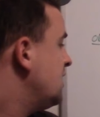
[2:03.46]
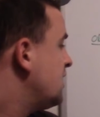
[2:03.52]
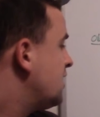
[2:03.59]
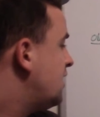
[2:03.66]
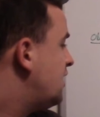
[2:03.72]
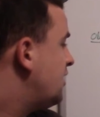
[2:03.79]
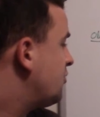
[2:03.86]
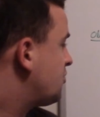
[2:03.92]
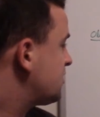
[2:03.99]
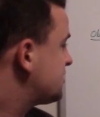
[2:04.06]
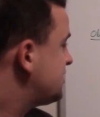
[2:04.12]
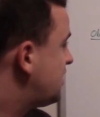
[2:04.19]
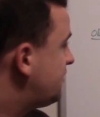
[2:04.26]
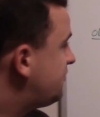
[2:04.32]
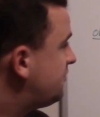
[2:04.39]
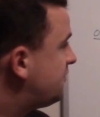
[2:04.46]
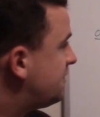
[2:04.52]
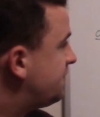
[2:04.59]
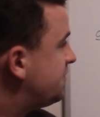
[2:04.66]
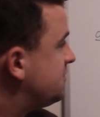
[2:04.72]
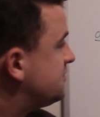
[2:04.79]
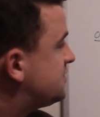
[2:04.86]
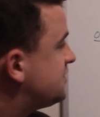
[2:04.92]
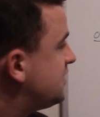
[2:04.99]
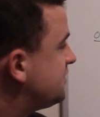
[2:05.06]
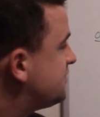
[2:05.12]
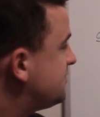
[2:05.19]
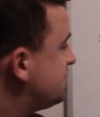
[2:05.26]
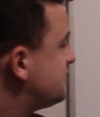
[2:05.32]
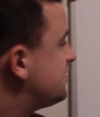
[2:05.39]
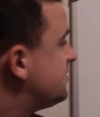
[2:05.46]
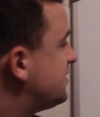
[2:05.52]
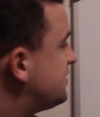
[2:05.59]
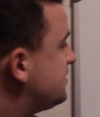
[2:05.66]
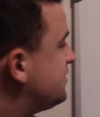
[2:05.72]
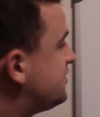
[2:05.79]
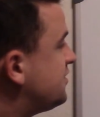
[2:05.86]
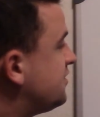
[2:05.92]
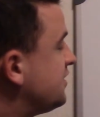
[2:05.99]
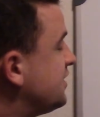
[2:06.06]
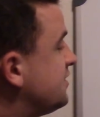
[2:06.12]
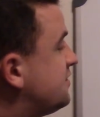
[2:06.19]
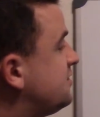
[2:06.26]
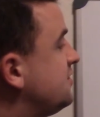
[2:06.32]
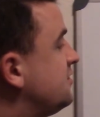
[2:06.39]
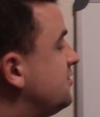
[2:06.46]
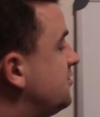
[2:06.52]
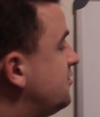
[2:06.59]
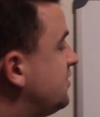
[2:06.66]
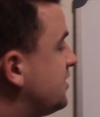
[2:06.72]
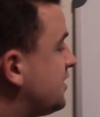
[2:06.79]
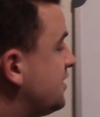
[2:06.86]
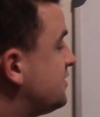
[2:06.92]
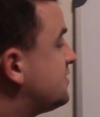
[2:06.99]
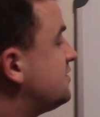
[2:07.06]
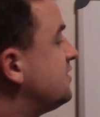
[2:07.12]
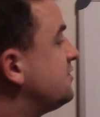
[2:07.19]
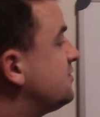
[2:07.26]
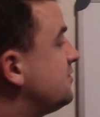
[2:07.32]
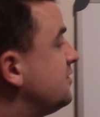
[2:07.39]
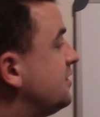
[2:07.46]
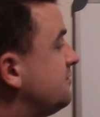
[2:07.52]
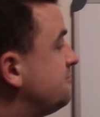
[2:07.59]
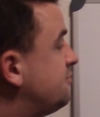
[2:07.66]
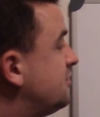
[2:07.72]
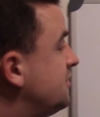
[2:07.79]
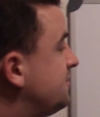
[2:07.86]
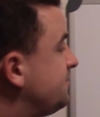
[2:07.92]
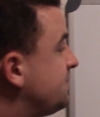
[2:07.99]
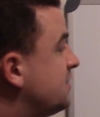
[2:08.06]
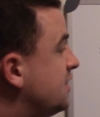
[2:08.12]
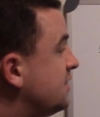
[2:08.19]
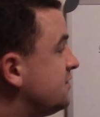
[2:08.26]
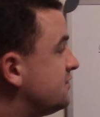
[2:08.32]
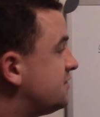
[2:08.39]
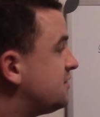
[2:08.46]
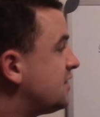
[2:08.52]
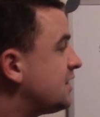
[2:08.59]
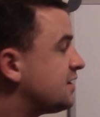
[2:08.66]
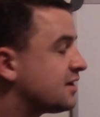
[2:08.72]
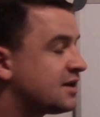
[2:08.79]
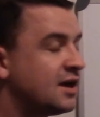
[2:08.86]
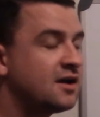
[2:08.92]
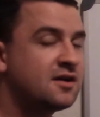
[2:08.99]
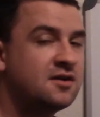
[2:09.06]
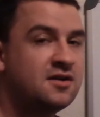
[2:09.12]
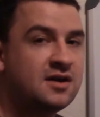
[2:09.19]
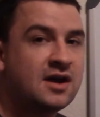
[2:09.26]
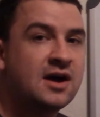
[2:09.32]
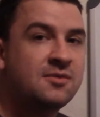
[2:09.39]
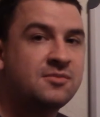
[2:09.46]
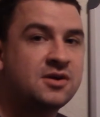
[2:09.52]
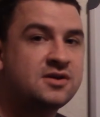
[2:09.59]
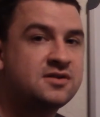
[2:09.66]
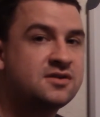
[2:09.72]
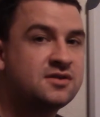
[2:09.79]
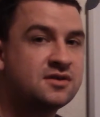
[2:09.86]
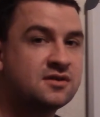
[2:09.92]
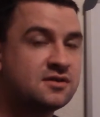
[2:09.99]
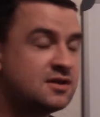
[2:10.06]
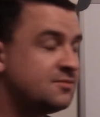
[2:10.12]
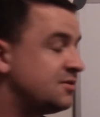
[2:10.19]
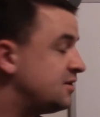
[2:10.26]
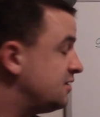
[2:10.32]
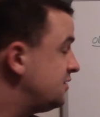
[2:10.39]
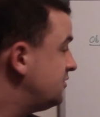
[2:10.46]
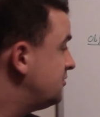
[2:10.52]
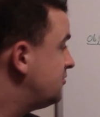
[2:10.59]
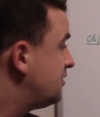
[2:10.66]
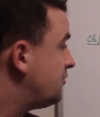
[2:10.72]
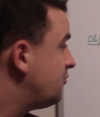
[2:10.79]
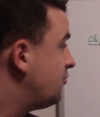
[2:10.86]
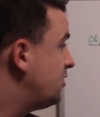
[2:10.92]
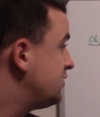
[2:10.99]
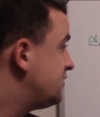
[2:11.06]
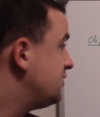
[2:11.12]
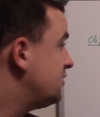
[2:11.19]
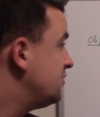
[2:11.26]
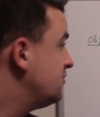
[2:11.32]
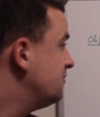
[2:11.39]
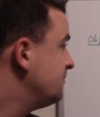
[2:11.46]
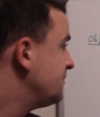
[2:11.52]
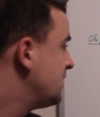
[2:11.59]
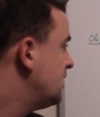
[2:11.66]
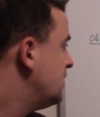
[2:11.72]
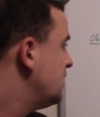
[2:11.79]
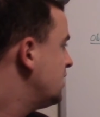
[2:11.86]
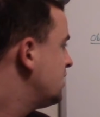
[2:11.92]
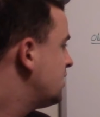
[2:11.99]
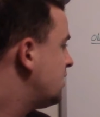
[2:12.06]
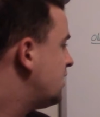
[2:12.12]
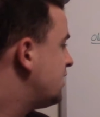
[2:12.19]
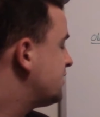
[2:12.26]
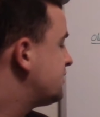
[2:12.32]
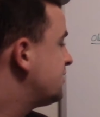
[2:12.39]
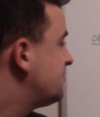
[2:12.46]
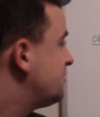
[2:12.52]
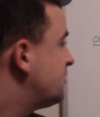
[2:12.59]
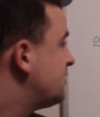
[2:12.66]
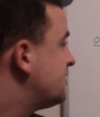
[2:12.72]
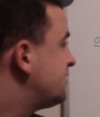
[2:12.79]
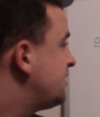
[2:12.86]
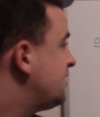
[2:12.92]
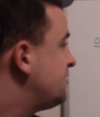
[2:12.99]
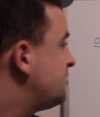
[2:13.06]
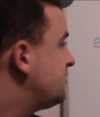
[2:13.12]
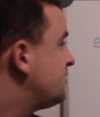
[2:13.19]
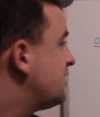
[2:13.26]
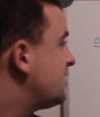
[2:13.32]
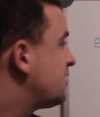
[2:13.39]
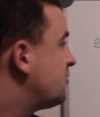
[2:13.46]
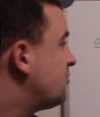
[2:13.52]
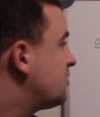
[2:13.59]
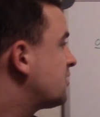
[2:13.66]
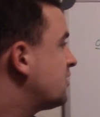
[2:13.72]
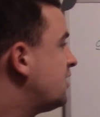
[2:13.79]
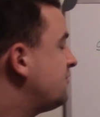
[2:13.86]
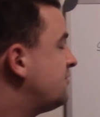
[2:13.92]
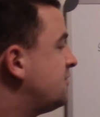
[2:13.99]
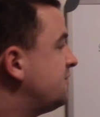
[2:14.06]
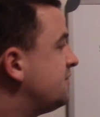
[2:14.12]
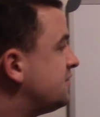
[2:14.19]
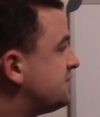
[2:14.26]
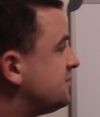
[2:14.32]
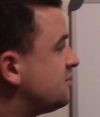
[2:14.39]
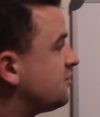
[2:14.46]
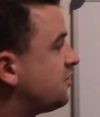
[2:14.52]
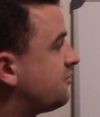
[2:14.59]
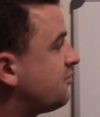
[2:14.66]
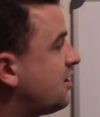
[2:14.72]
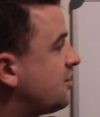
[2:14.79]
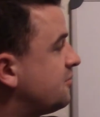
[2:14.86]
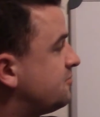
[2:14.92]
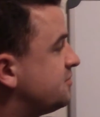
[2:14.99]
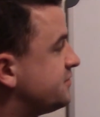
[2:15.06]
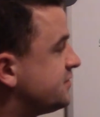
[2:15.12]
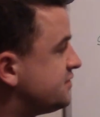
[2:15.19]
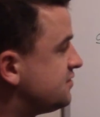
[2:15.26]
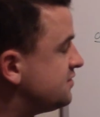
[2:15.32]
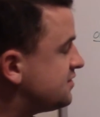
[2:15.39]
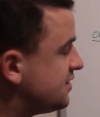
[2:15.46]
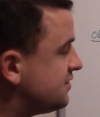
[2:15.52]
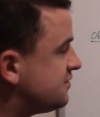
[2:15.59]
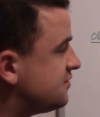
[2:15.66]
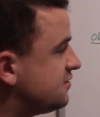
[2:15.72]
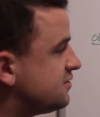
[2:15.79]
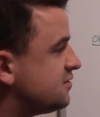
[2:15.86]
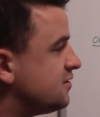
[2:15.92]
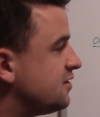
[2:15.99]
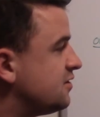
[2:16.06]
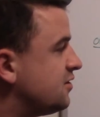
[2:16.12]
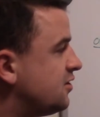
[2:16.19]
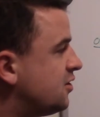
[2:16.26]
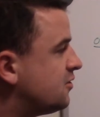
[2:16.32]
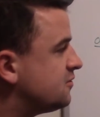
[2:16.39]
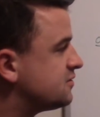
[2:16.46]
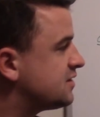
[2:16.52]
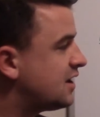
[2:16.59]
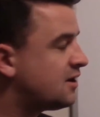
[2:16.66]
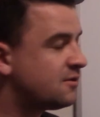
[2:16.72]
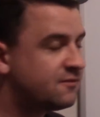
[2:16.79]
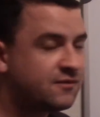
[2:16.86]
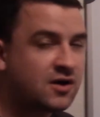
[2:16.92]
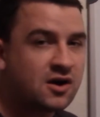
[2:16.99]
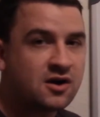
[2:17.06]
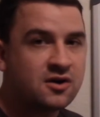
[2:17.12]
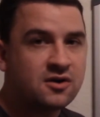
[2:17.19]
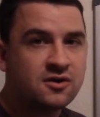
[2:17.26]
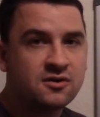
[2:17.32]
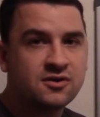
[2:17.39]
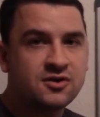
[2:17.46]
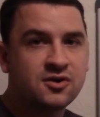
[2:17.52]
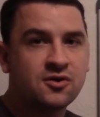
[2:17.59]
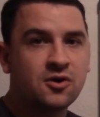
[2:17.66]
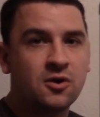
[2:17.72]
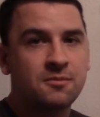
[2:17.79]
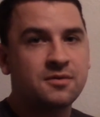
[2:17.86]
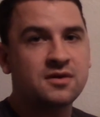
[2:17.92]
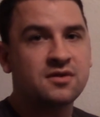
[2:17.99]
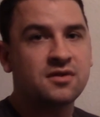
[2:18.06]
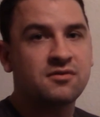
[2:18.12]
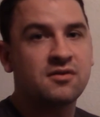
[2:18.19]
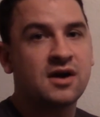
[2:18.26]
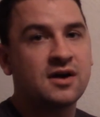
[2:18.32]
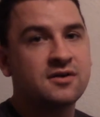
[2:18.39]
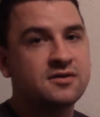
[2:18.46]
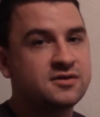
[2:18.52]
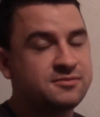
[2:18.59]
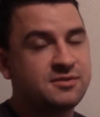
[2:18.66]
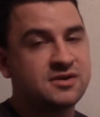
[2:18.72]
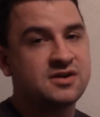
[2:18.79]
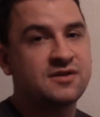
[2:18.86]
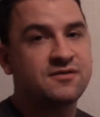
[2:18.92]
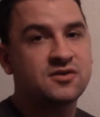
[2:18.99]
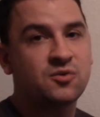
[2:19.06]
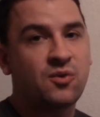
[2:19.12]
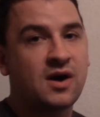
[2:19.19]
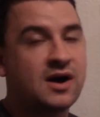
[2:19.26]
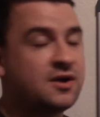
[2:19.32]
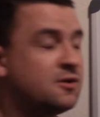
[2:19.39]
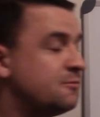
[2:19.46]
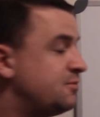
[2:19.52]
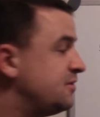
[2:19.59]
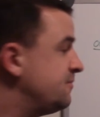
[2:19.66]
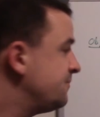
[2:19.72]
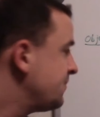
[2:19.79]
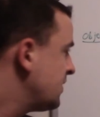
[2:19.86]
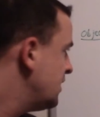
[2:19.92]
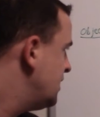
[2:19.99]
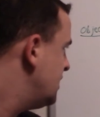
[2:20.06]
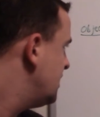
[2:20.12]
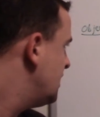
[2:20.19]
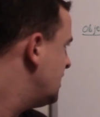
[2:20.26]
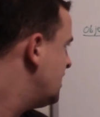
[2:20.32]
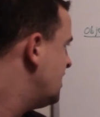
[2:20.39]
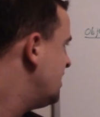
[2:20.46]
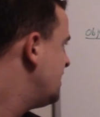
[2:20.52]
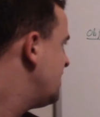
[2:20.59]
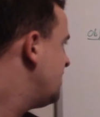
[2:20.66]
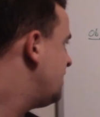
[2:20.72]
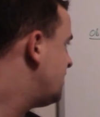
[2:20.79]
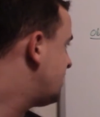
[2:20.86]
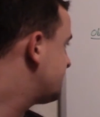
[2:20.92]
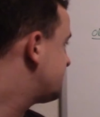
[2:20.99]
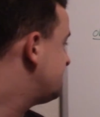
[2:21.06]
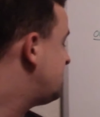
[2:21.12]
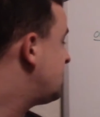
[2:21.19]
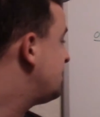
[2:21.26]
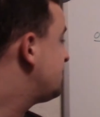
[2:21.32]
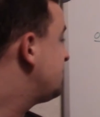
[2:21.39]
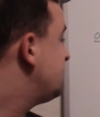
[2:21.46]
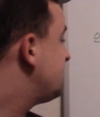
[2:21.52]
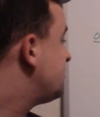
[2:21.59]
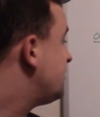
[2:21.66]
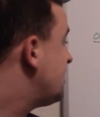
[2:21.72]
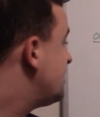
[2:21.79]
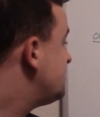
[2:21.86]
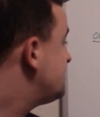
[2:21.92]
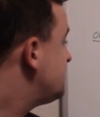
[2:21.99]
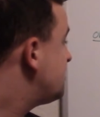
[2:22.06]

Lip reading: It works off of a few sensors, so this is your ECU, and it gets sensor input and uses that to calculate how much to limit you and what to do. Some of the sensors that it can work off of is your throttle position sensor, so it knows how far you're opening the throttle, especially if it's wide open. And it also monitors your engine